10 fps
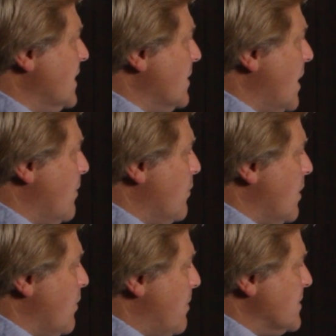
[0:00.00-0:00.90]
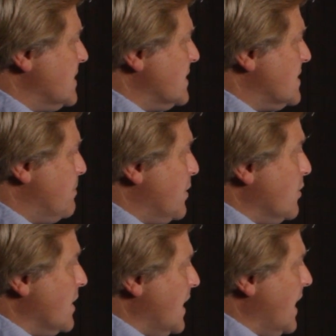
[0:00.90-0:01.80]
represents the
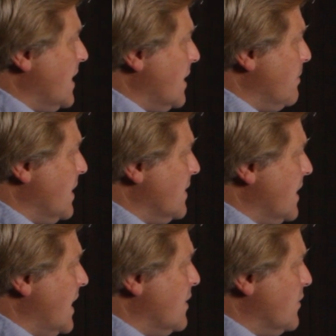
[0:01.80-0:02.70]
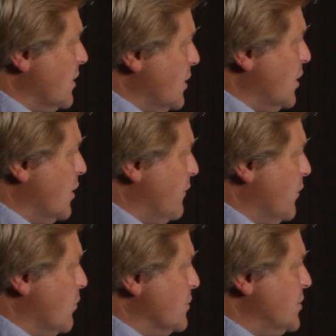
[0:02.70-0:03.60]
period ending being the end of the year. If
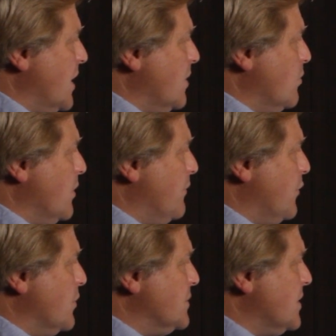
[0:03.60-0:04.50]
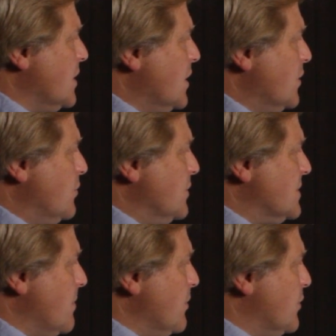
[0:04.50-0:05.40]
you were January 1st through
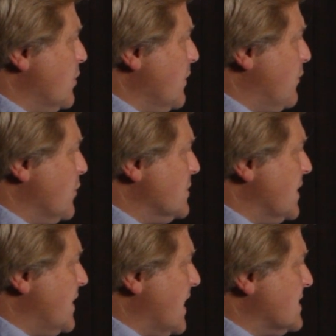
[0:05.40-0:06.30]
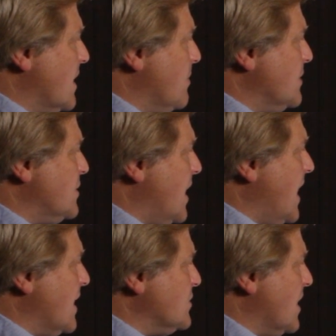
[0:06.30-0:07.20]
December 31st, that's how much
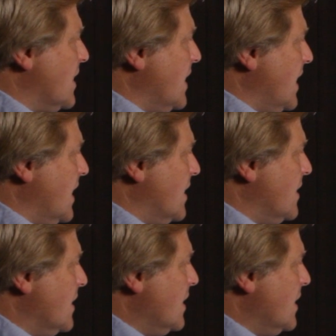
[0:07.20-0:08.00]
cash on hand